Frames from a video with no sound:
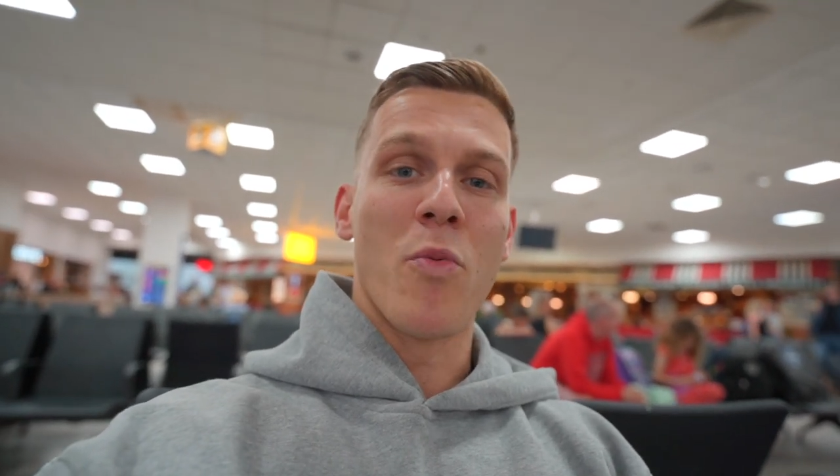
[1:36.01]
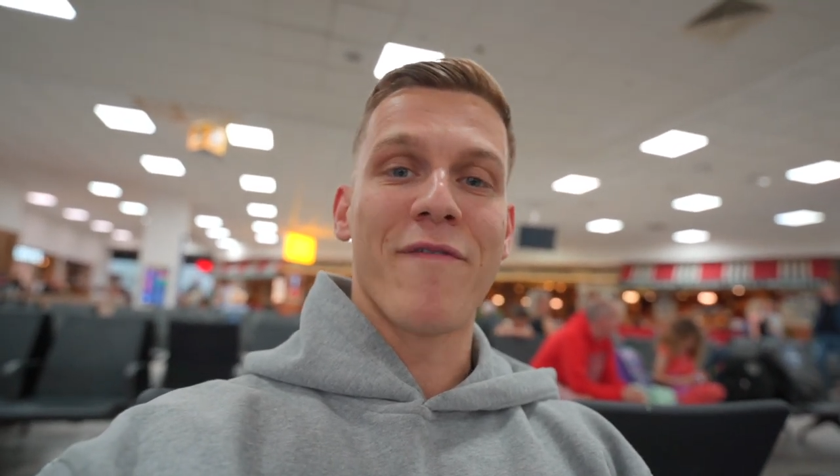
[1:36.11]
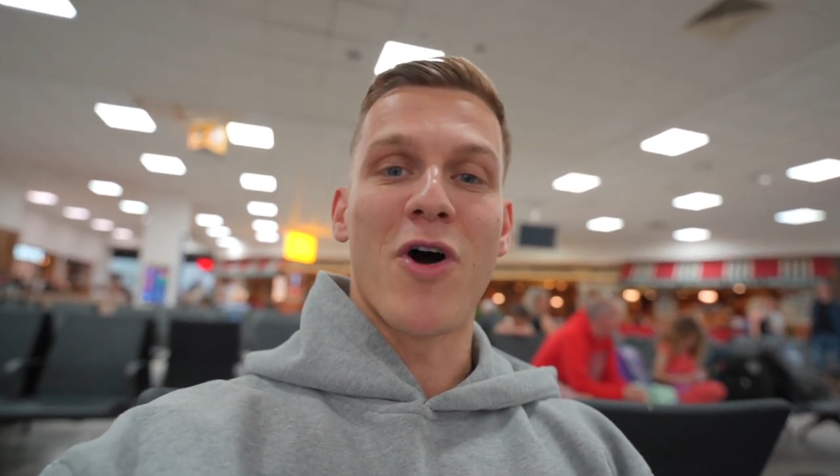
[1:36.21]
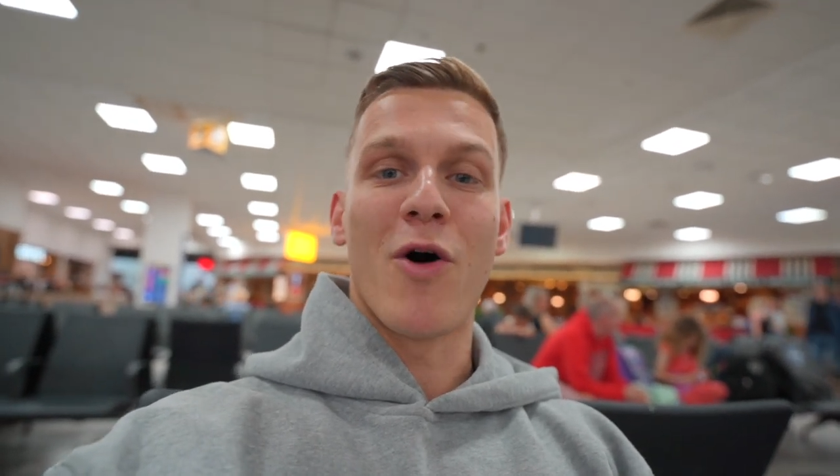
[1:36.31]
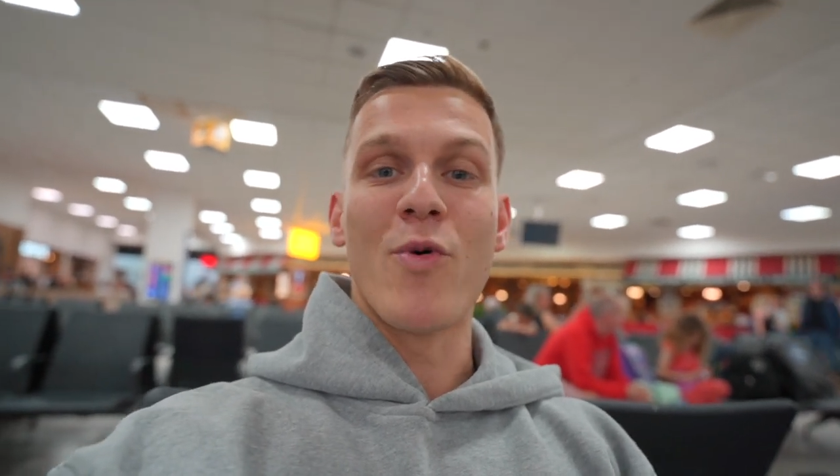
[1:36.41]

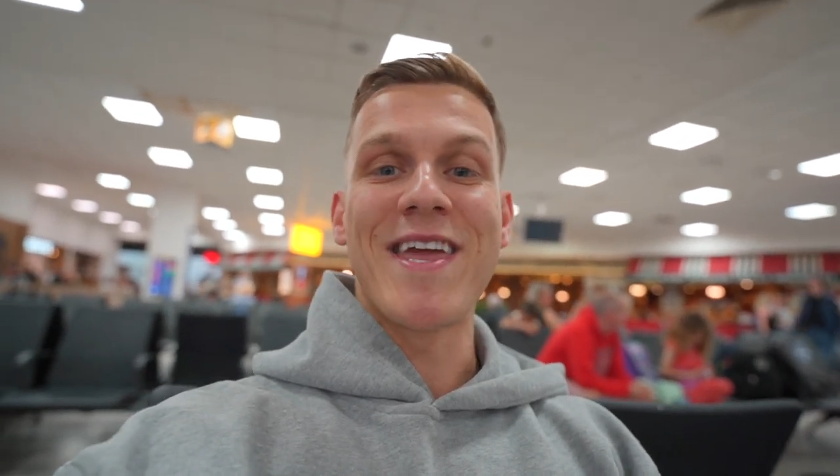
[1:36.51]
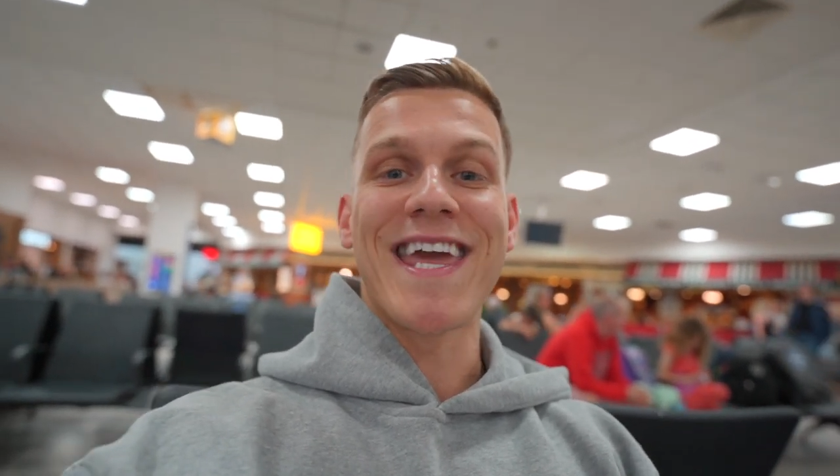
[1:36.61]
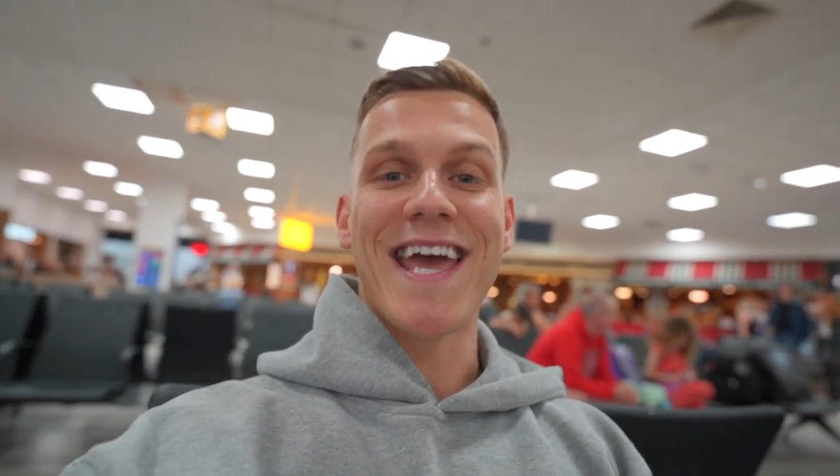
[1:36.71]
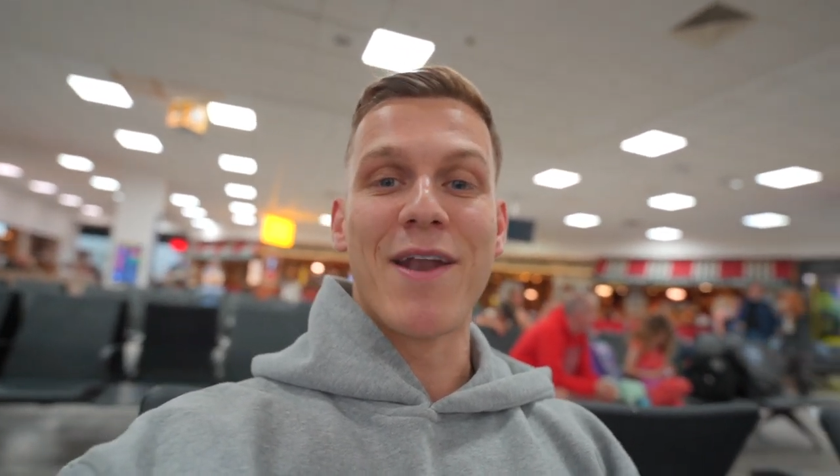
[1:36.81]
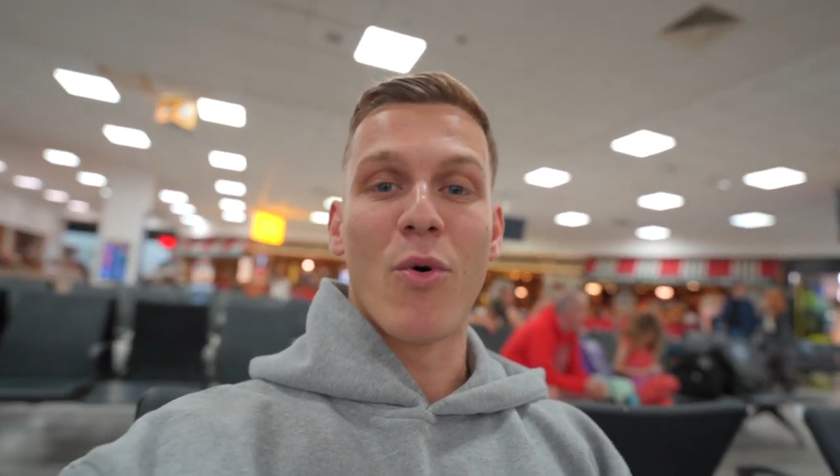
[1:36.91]
We've got a
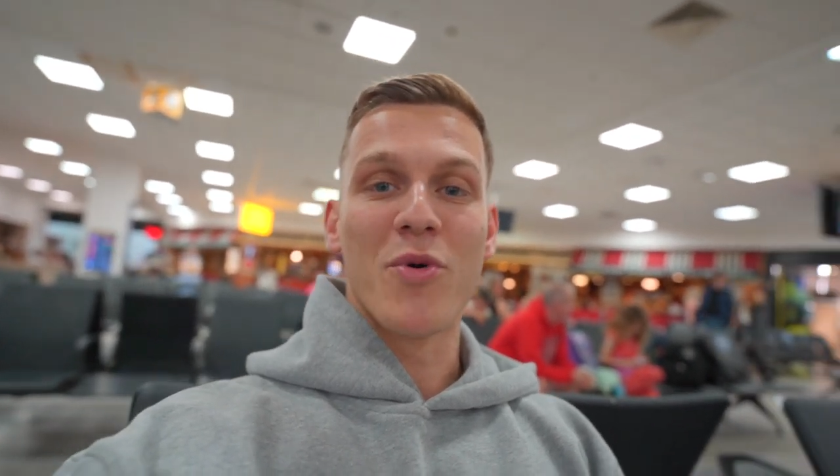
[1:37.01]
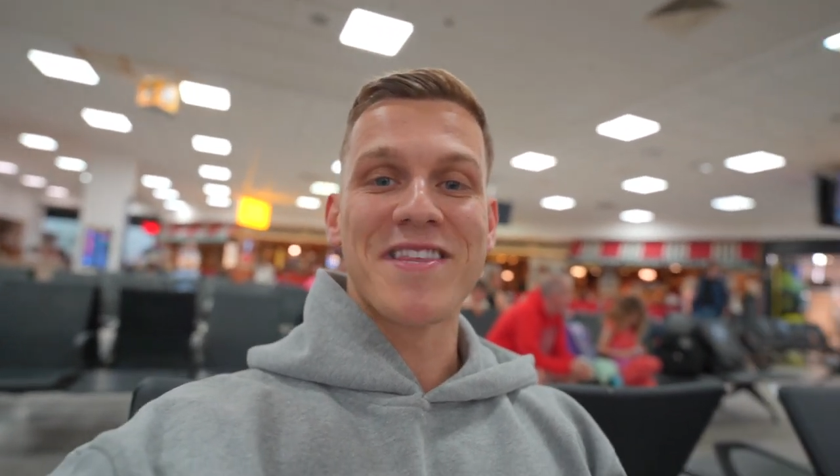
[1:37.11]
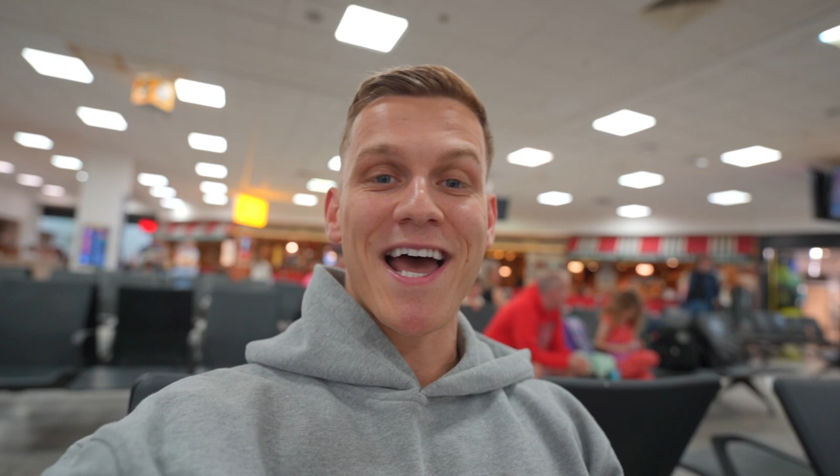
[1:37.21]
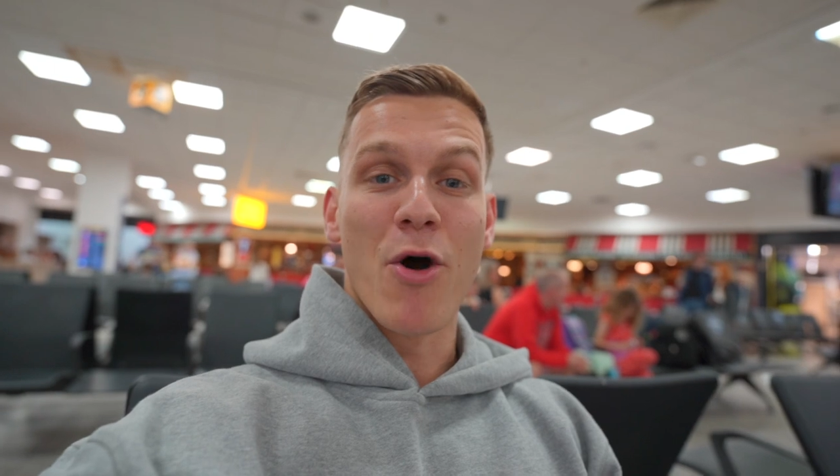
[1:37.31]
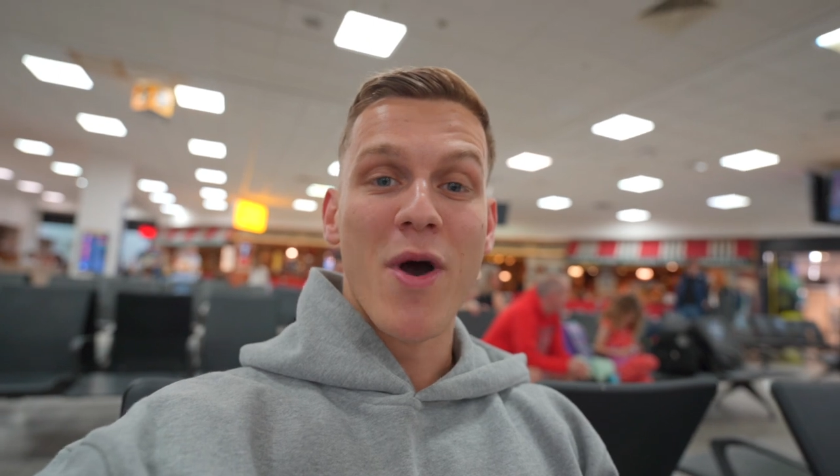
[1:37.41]
week in a
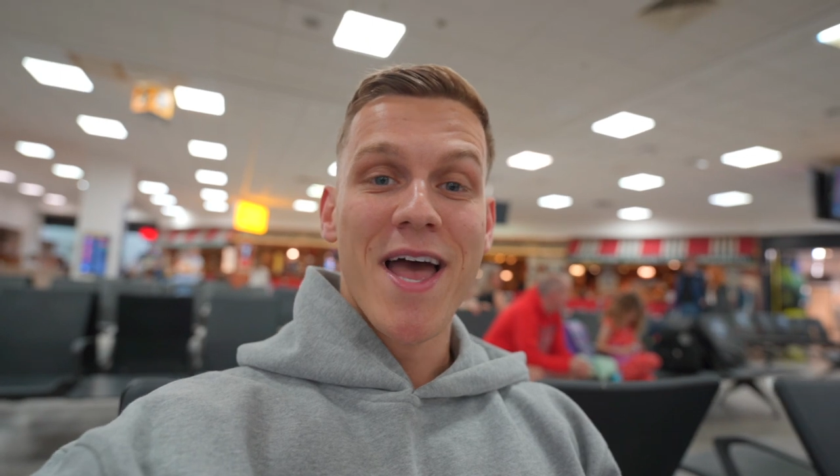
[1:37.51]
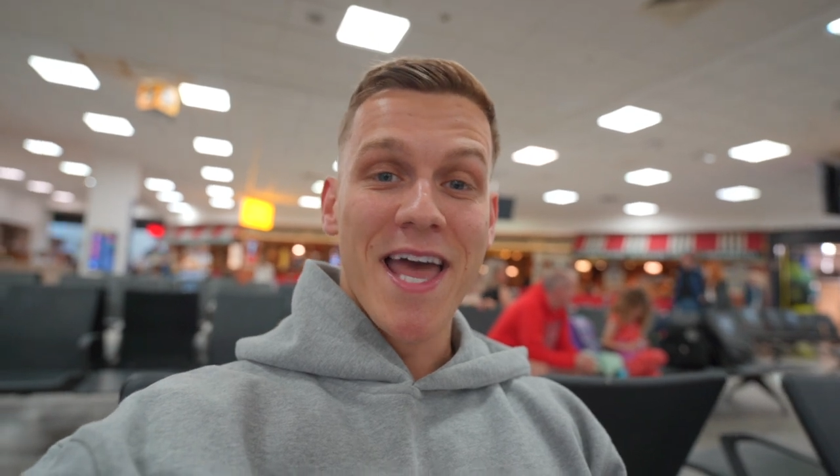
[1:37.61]
hotel